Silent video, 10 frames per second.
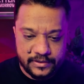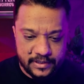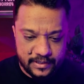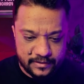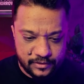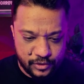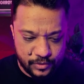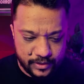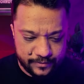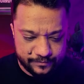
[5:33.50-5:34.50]
inside this
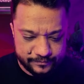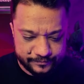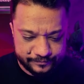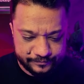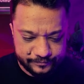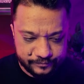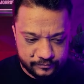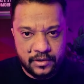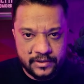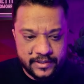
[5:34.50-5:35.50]
story.
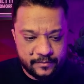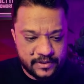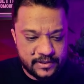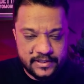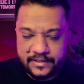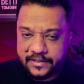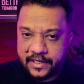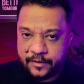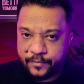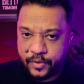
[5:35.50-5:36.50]
All the images as an
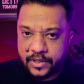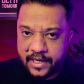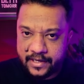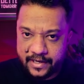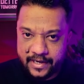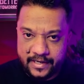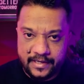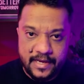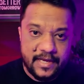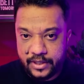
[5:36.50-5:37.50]
input are
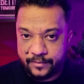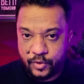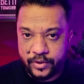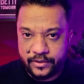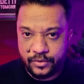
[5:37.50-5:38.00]
ready. So I'm going